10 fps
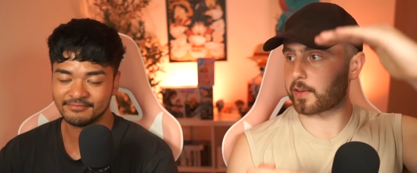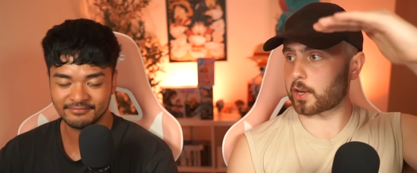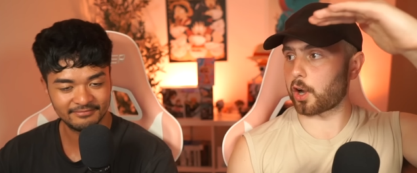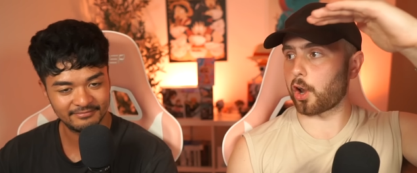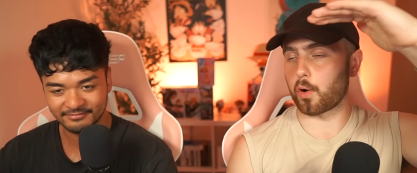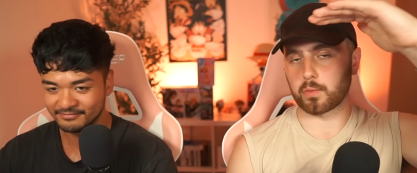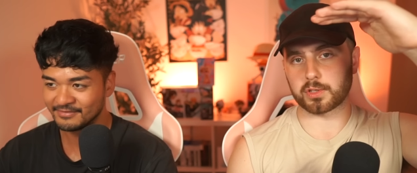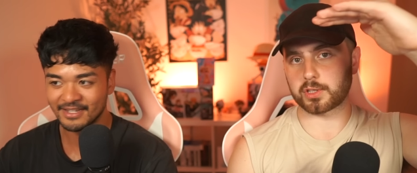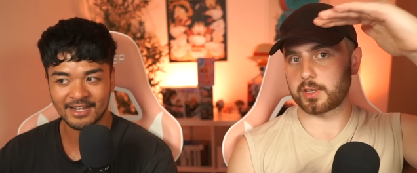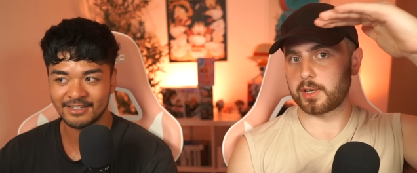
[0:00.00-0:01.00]

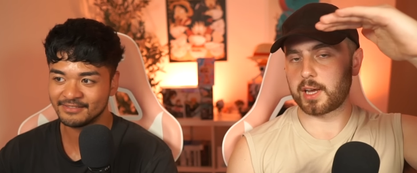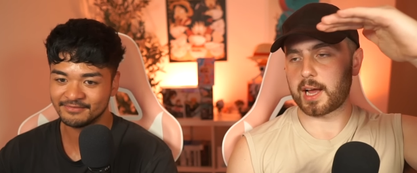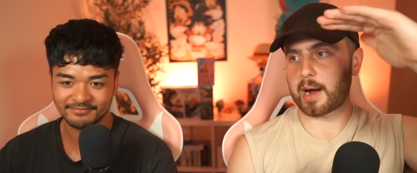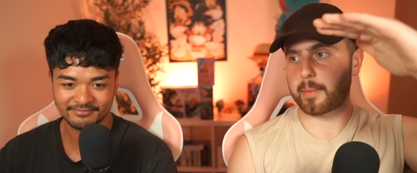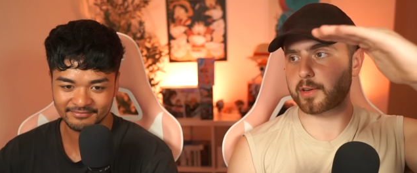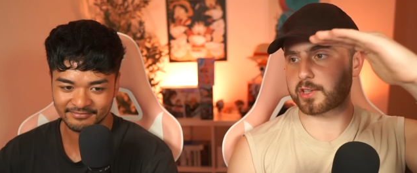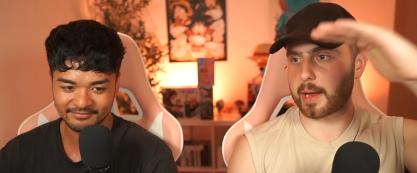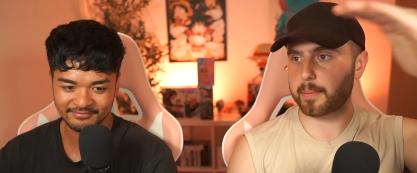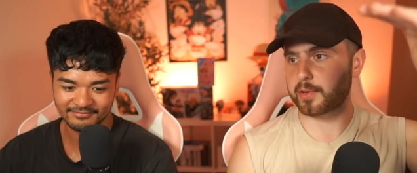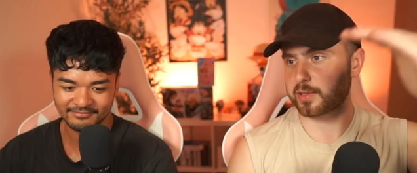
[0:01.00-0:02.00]
Speaker 1: close how much
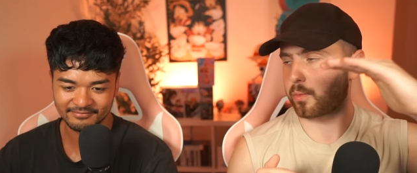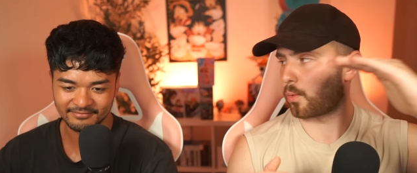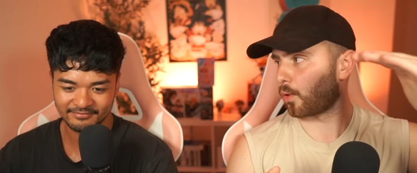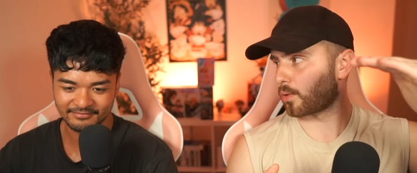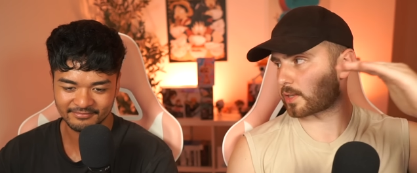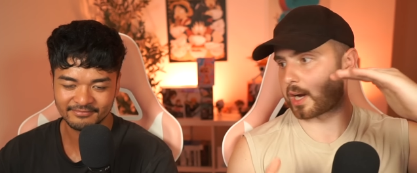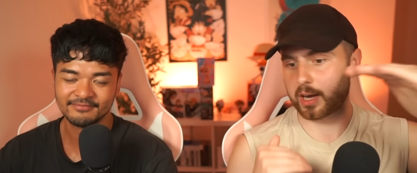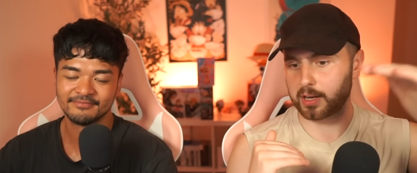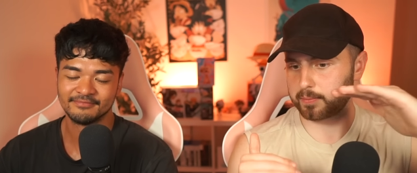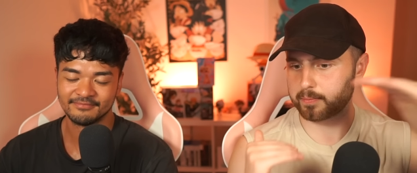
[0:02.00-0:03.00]
emperors and warlords
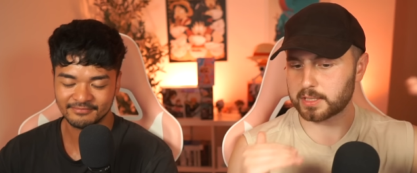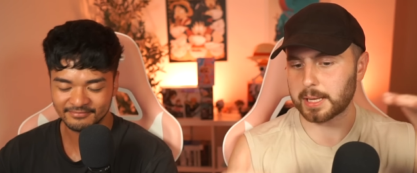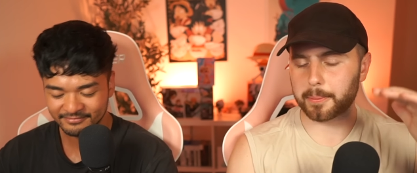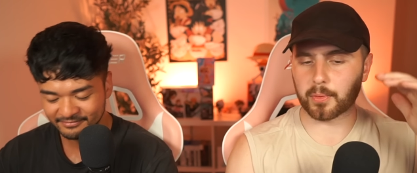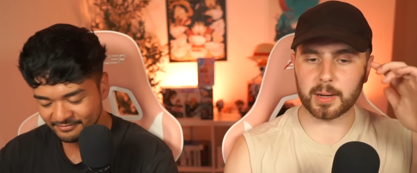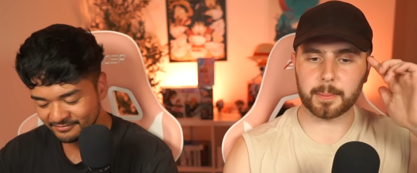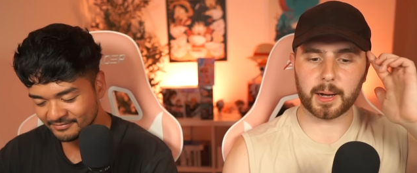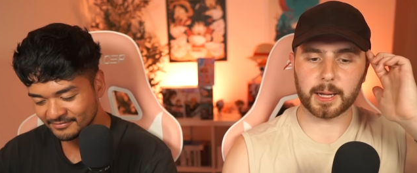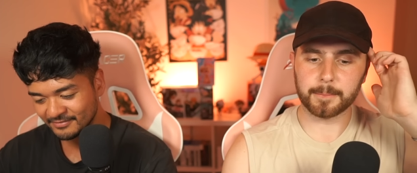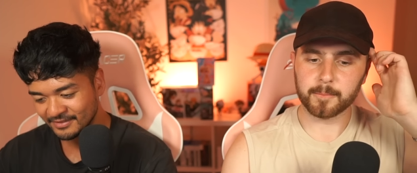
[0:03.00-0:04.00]
are separated
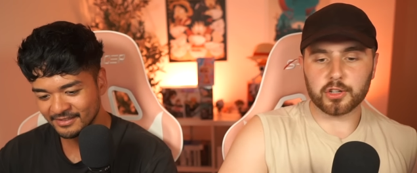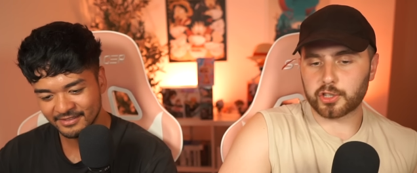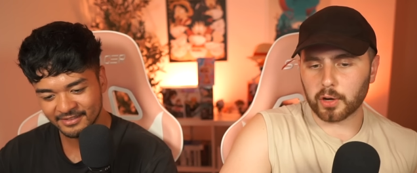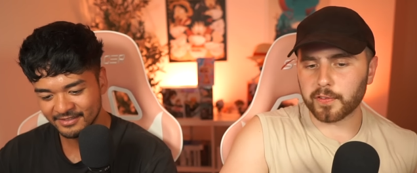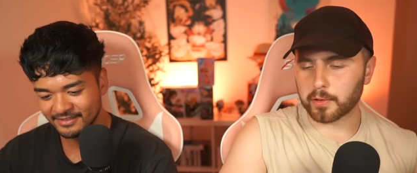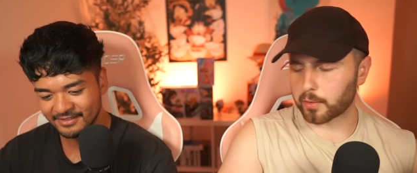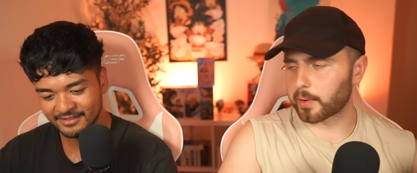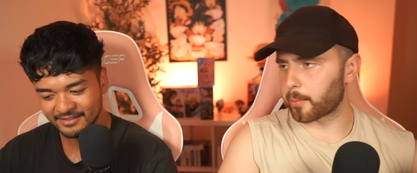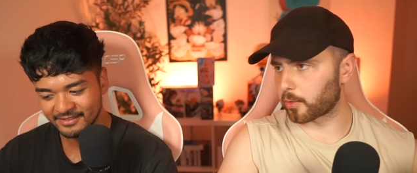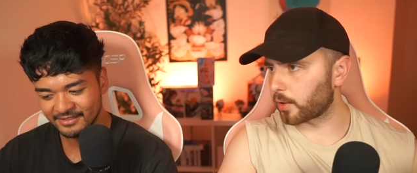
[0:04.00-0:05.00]
by. Because Duffy, don't
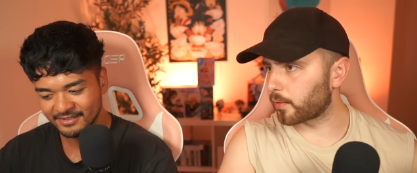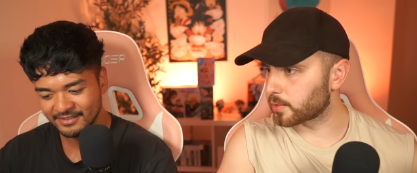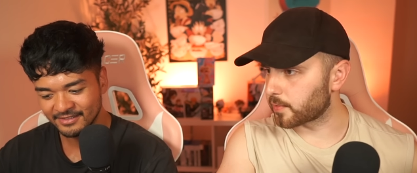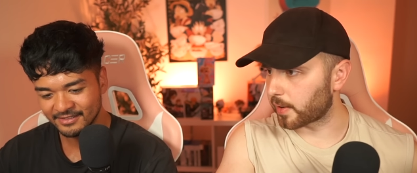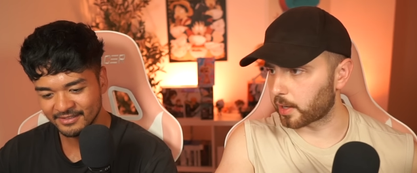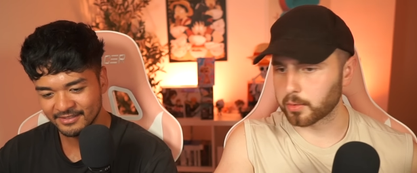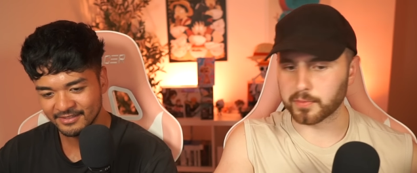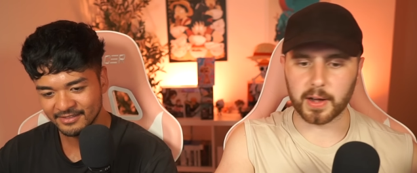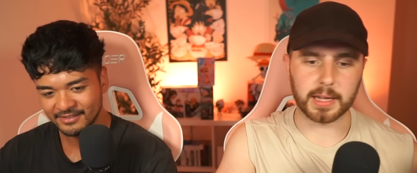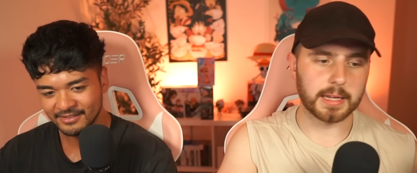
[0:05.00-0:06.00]
get me wrong, Duffy was a very close
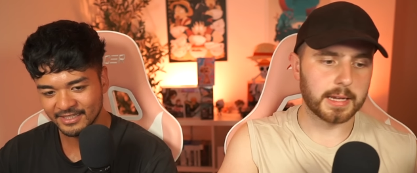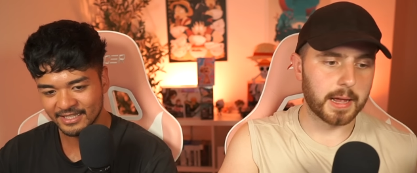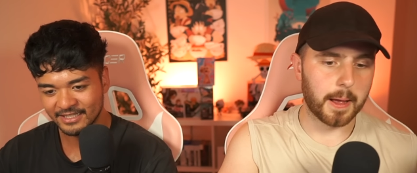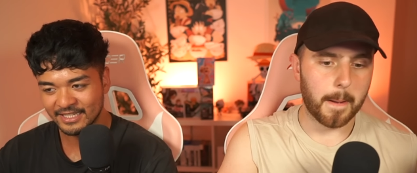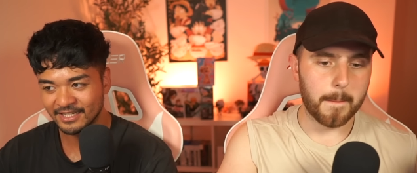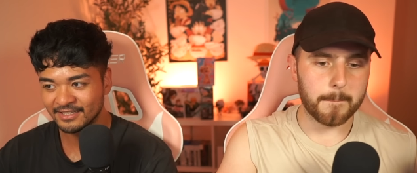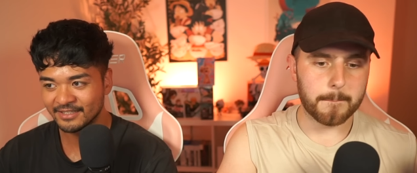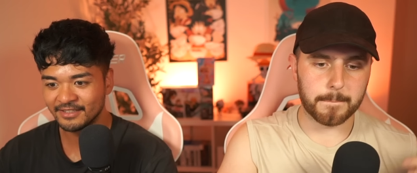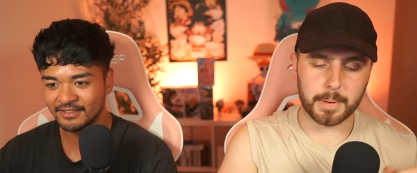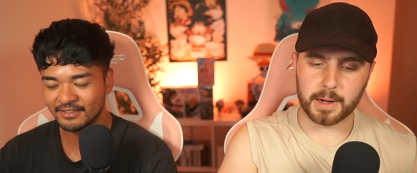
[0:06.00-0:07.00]
fight.
Speaker 2: Yeah, it's like
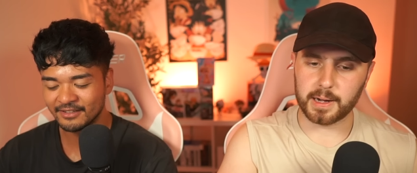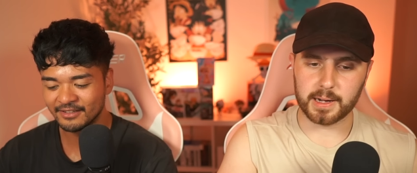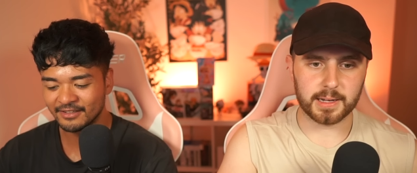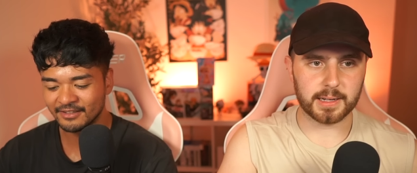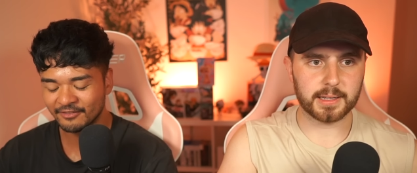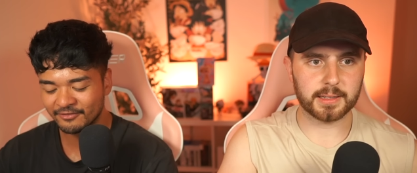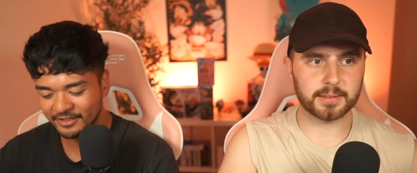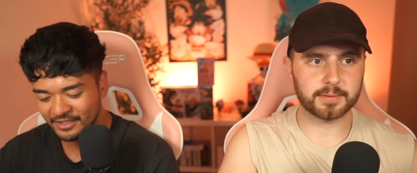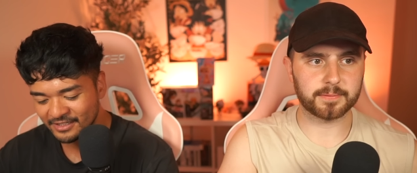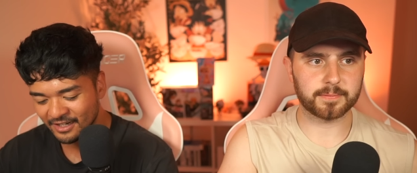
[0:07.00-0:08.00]
the the
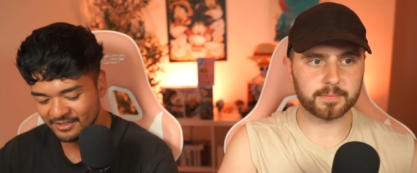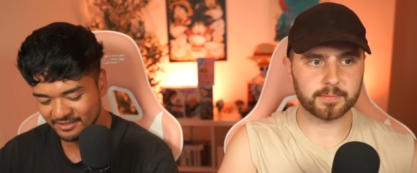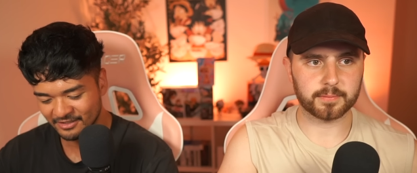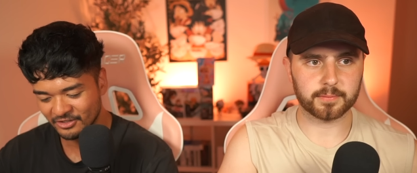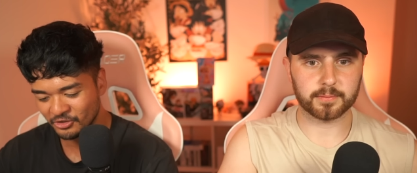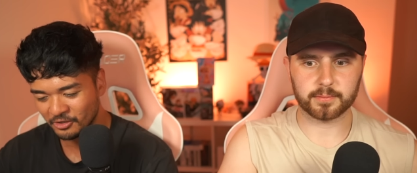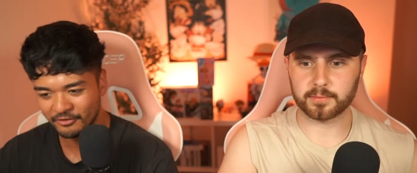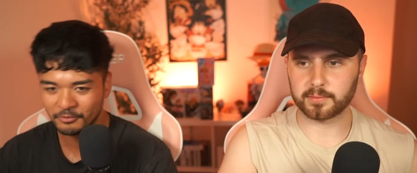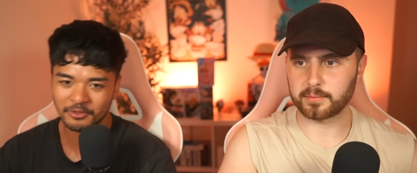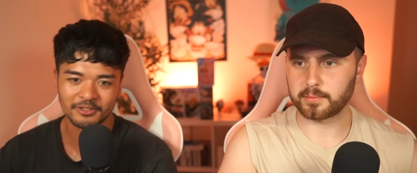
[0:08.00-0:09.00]
three disasters are stronger
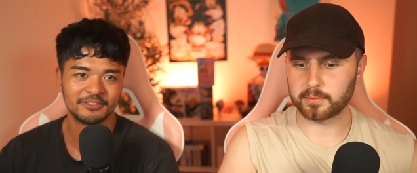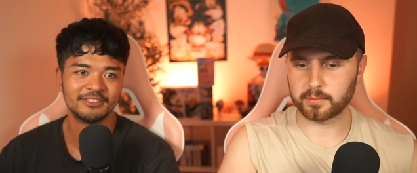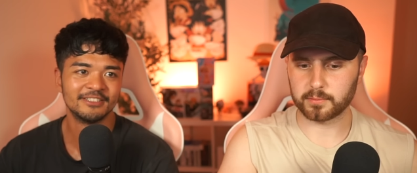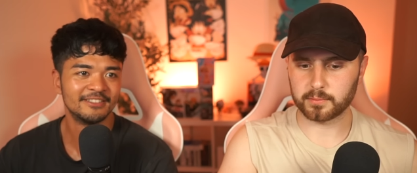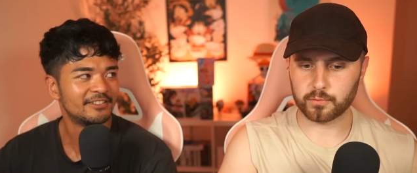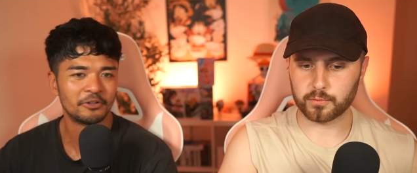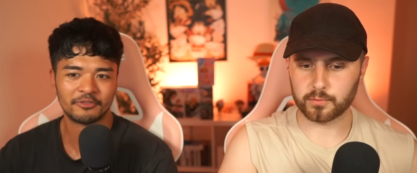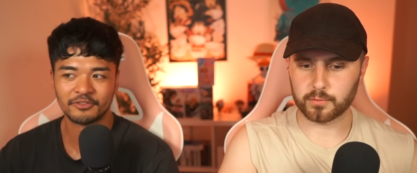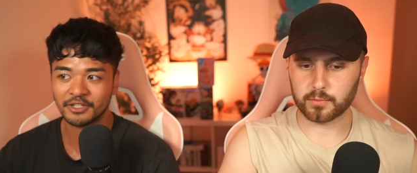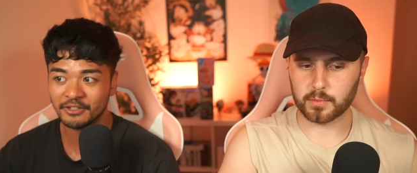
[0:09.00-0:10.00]
than warlords or
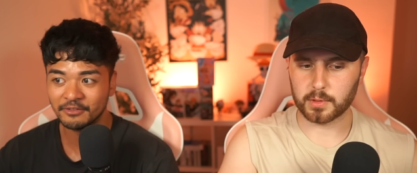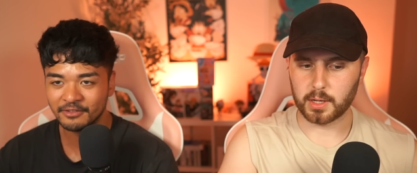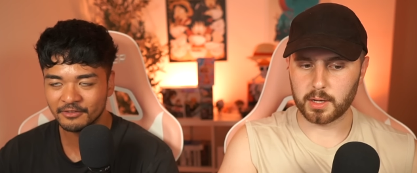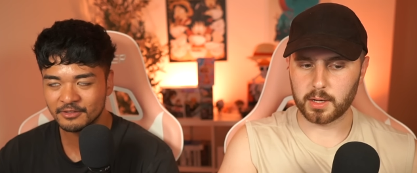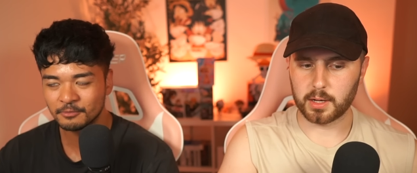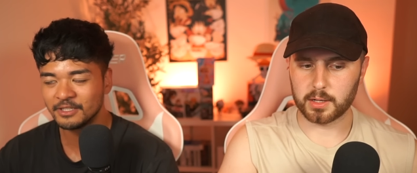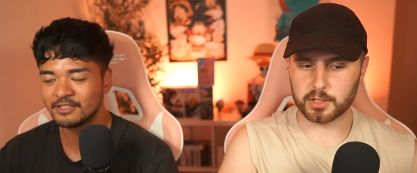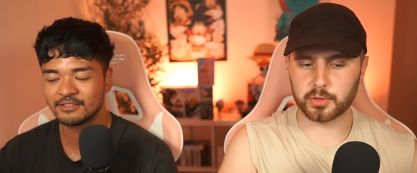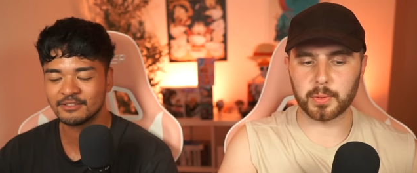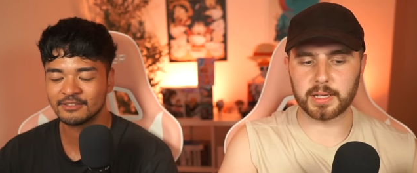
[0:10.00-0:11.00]
free
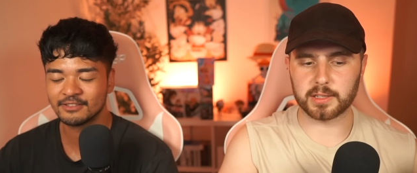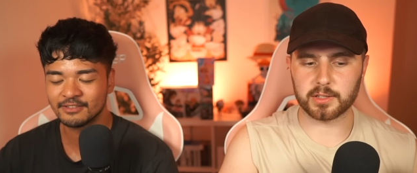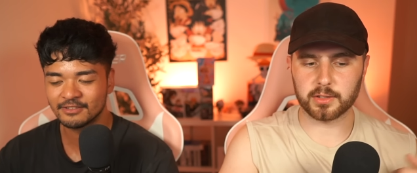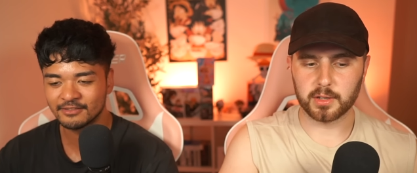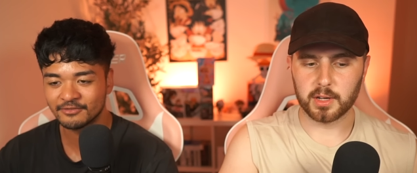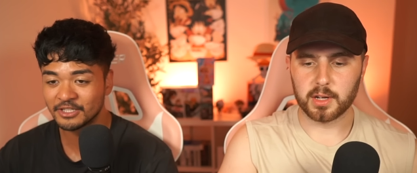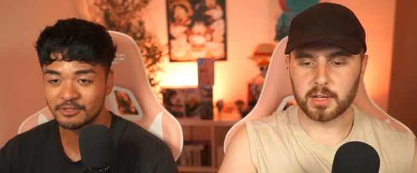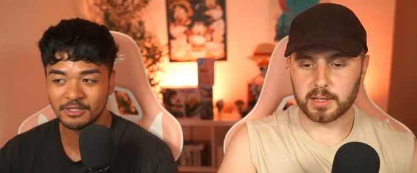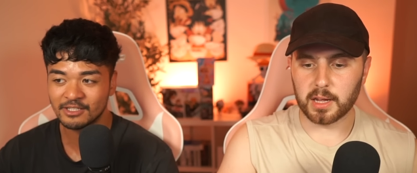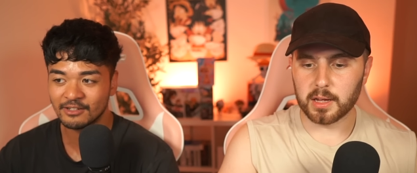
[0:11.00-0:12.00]
sweets, sweets, free sweets,